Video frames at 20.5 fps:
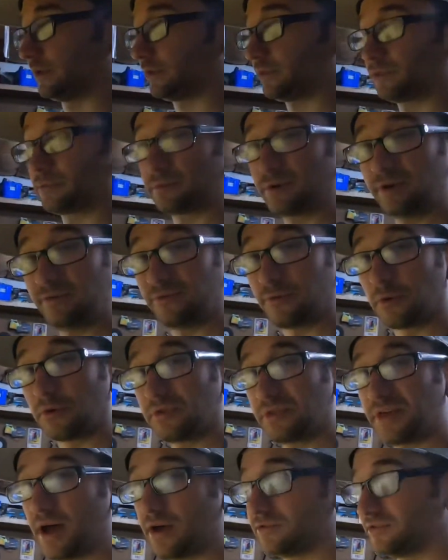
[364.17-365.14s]
3/4
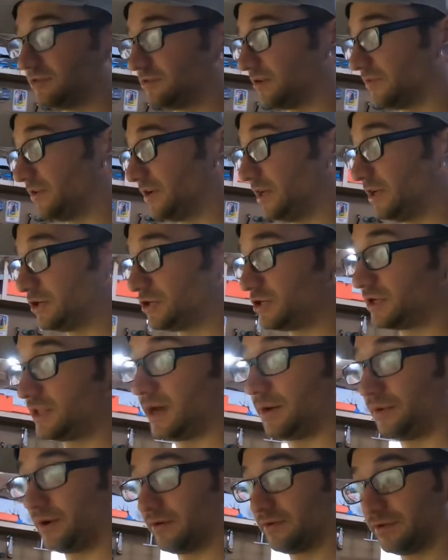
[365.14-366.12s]
thousandths of an inch.
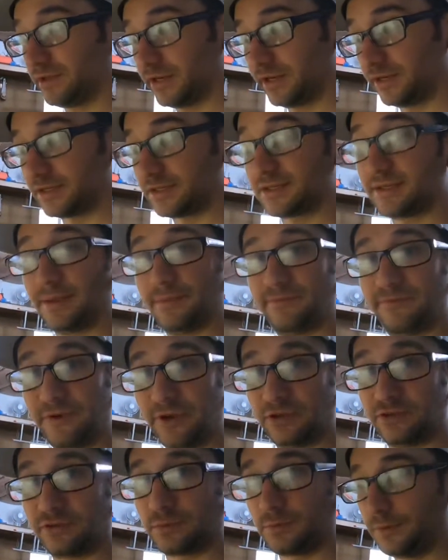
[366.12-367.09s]
That way everything slip
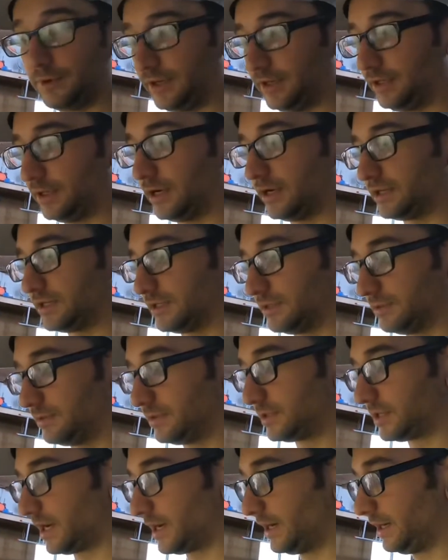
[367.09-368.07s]
fits really nice
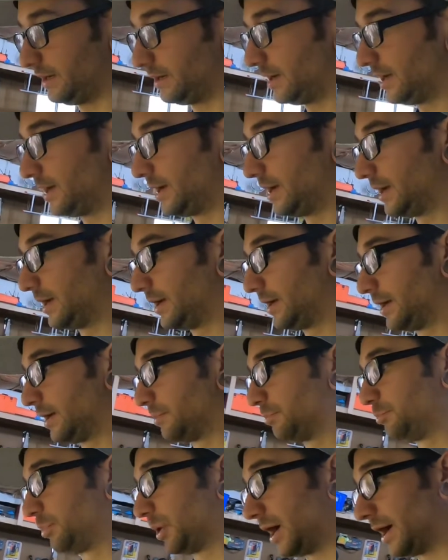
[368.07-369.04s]
and tight.
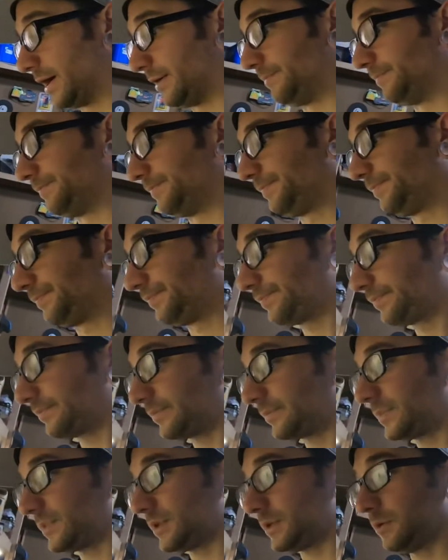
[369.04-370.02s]
But
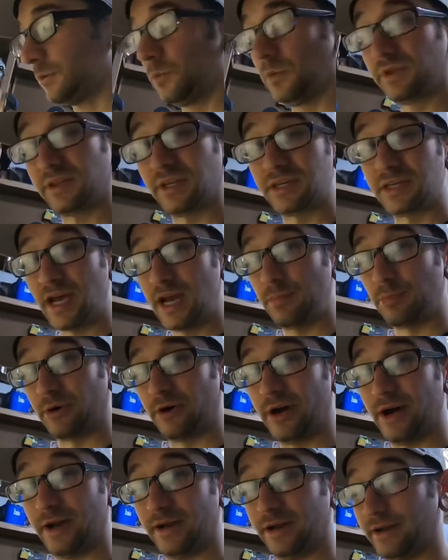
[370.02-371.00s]
with the
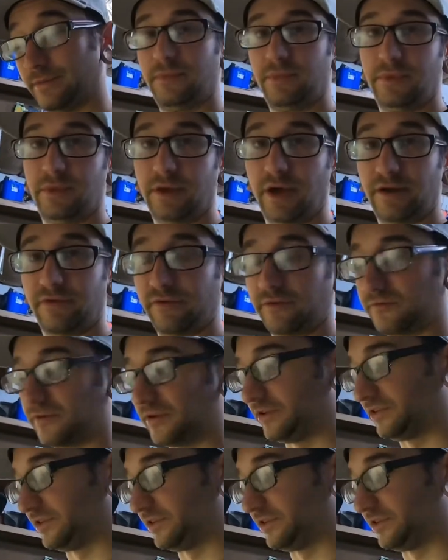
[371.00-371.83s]
taper on it, none of it fits